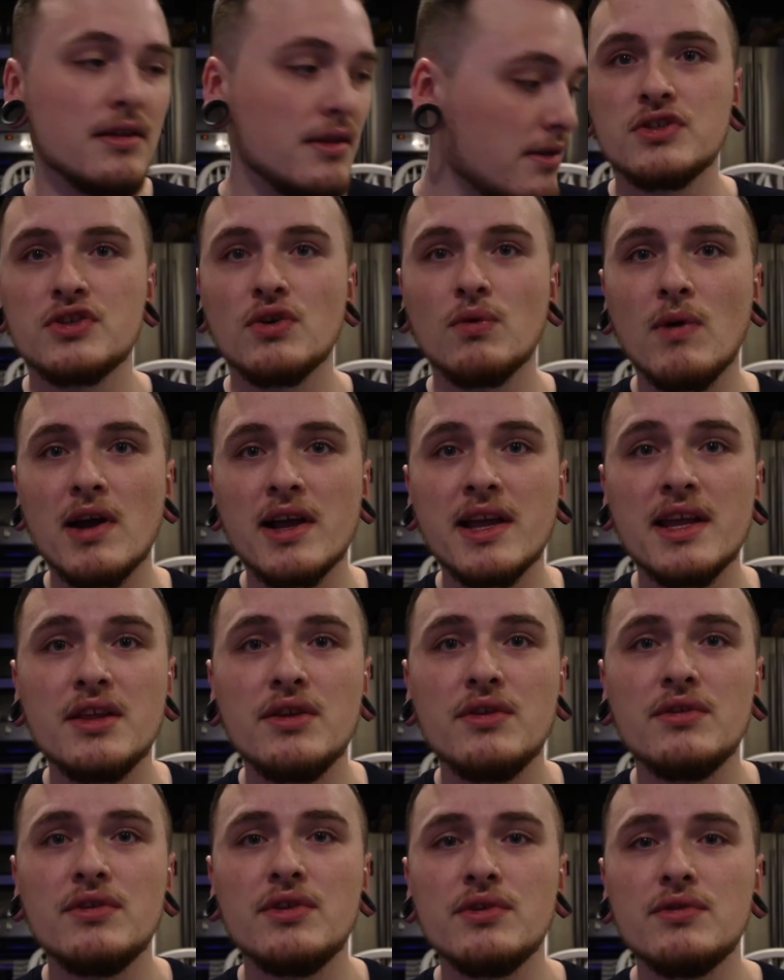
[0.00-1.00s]
So what can
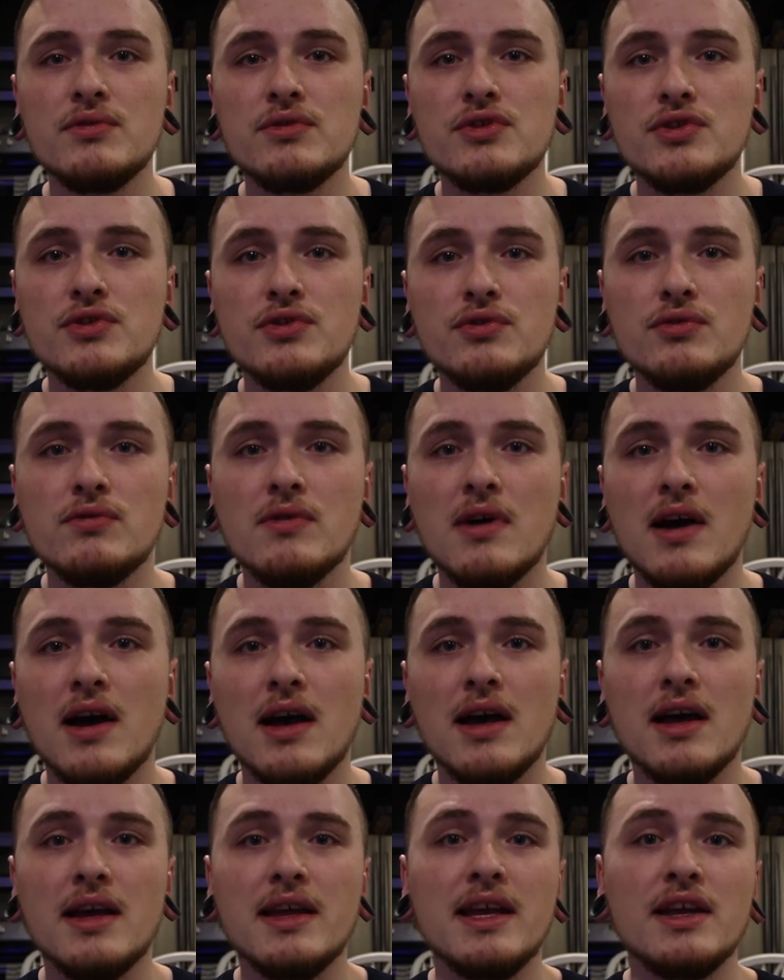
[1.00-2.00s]
you do to
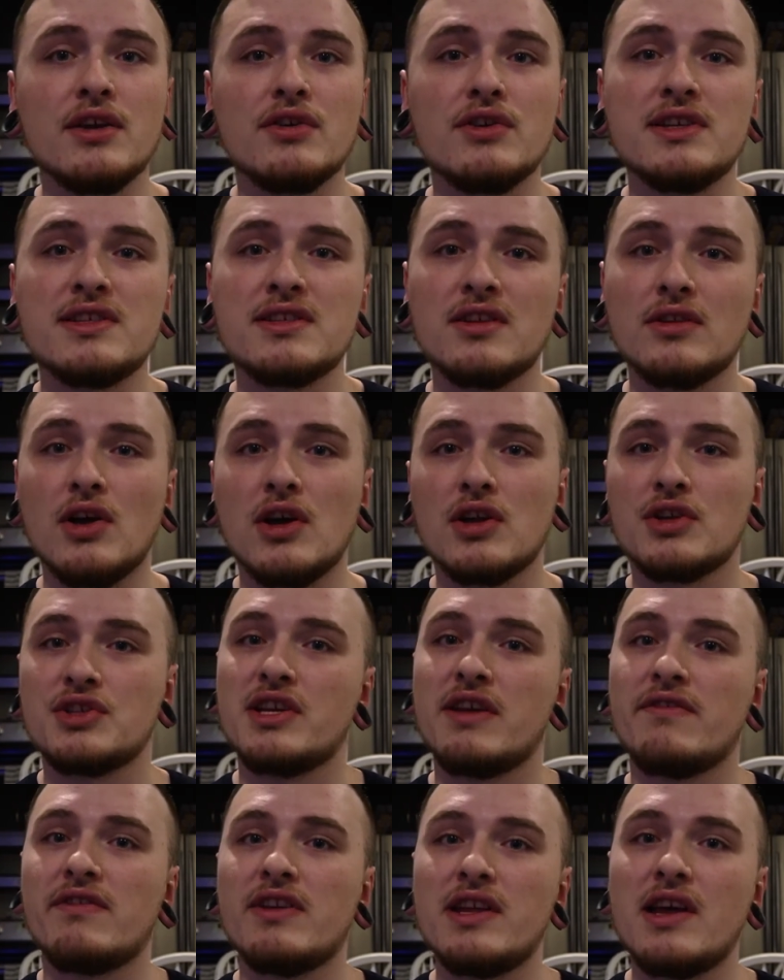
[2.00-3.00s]
increase the
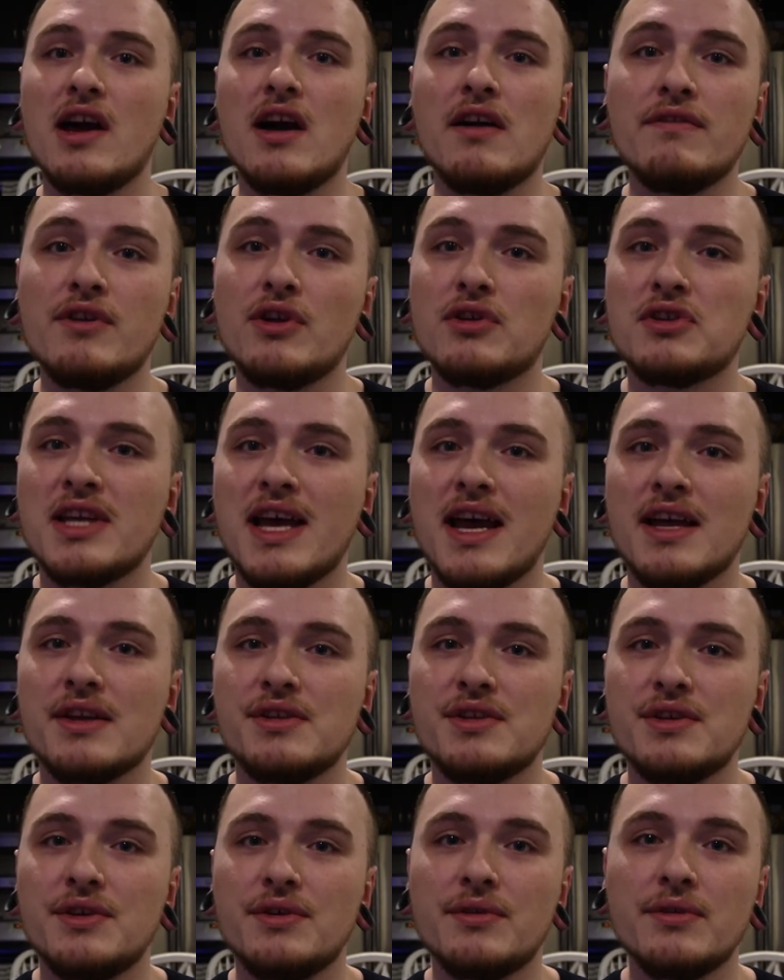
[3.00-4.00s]
longevity of your
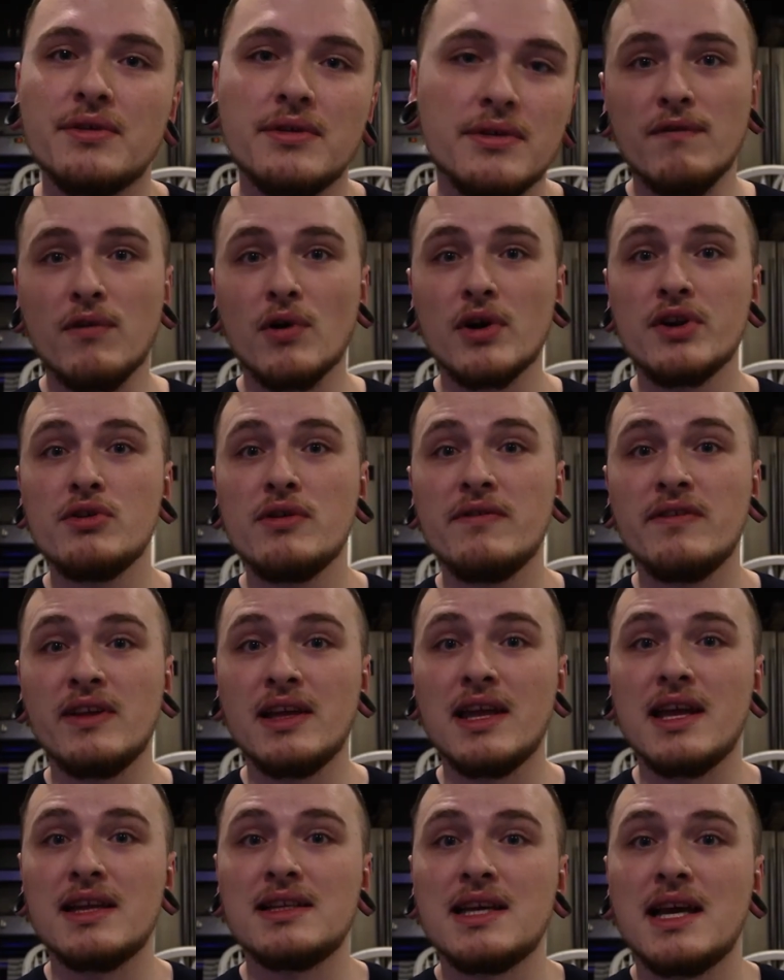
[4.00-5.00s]
tattoo? Before you even
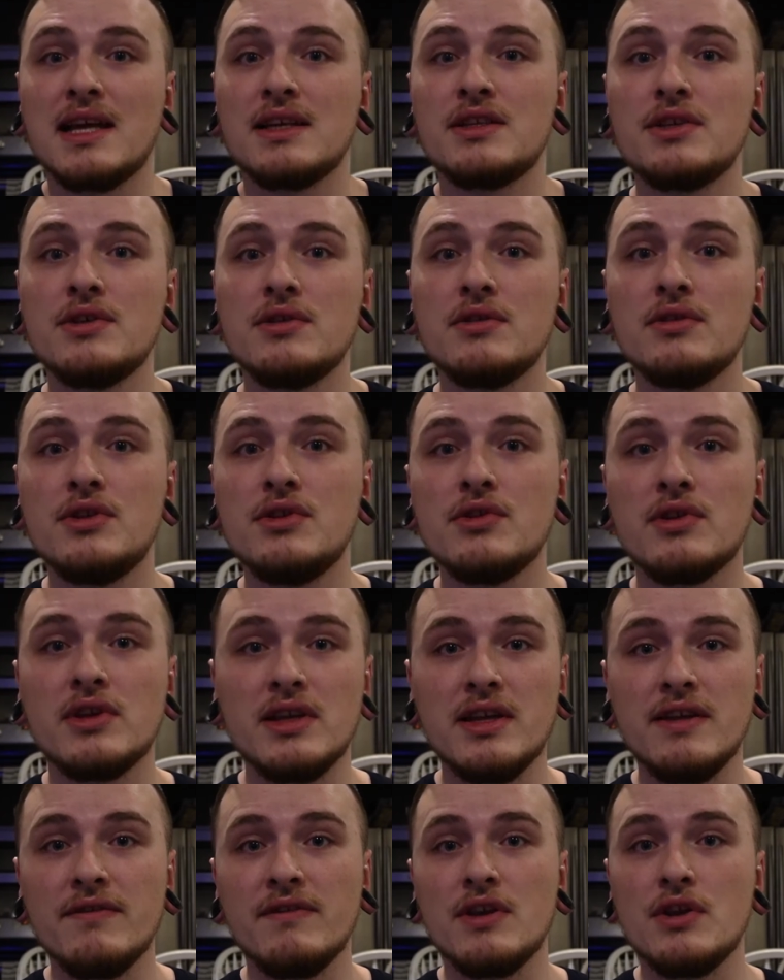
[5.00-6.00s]
get tattooed, you
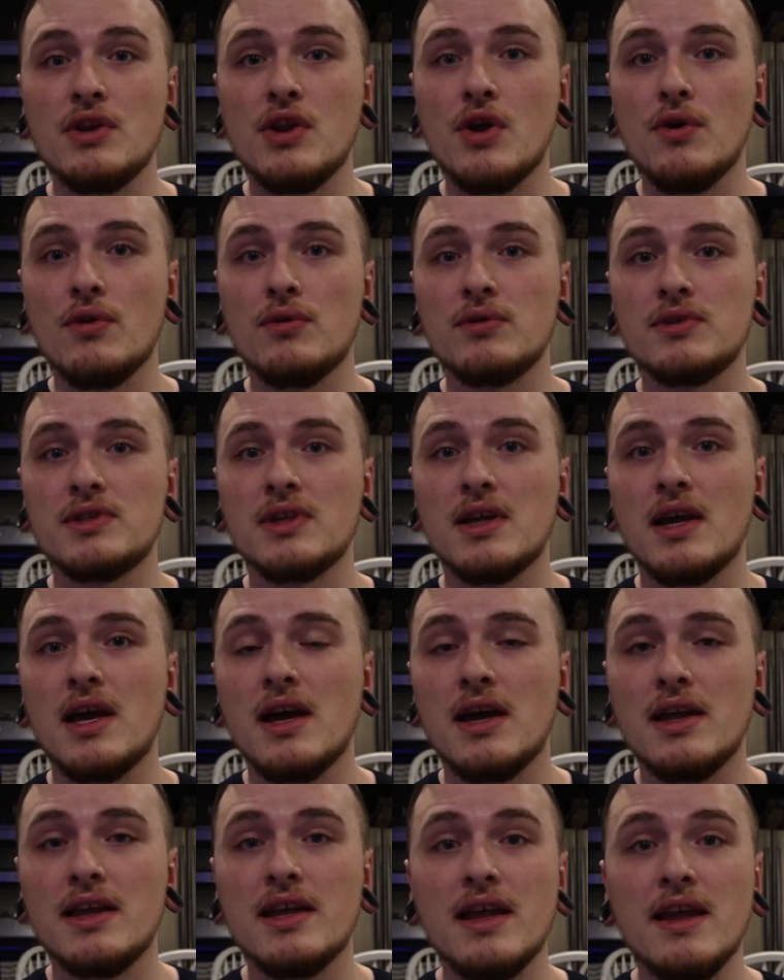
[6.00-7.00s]
could even note
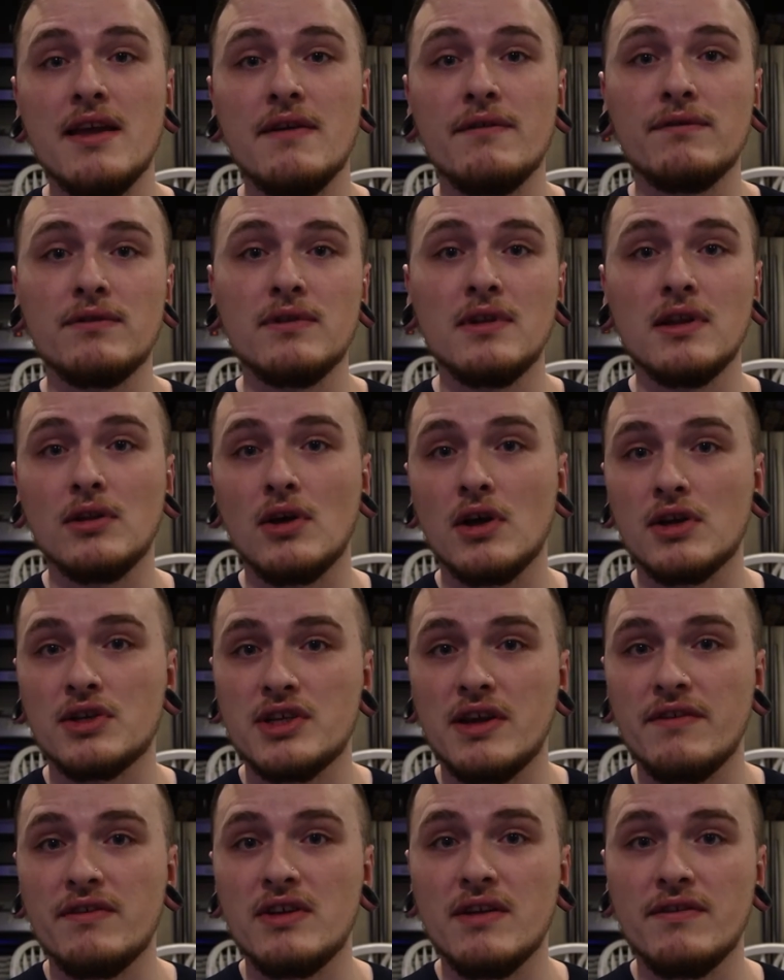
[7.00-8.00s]
if the
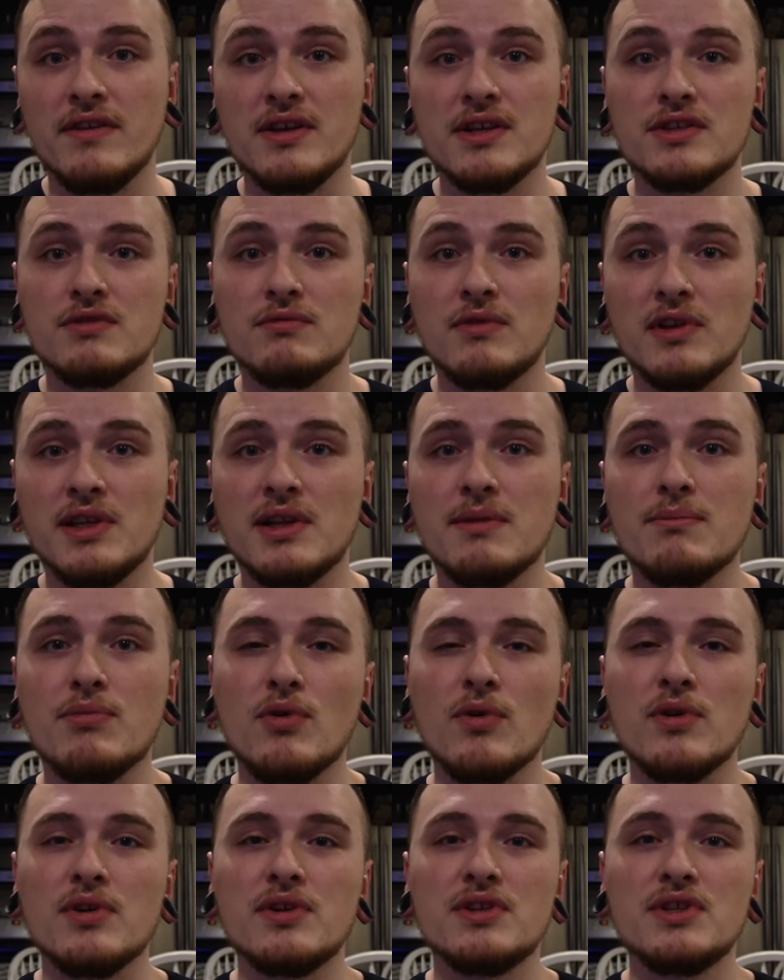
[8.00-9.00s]
longevity of it is really
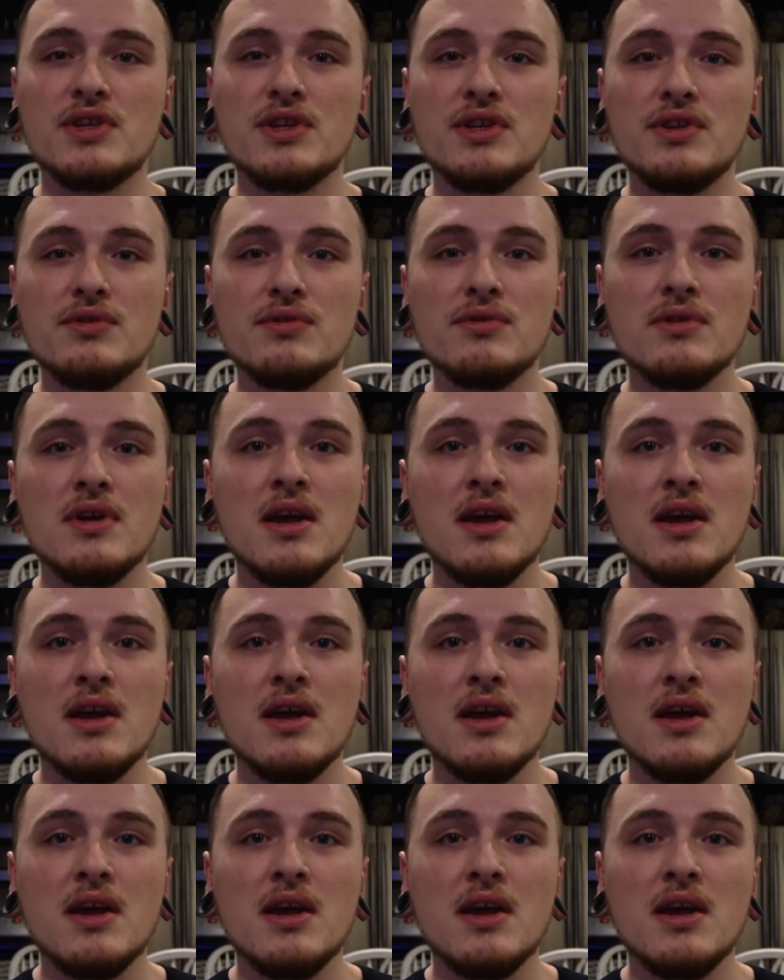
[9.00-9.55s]
important to you,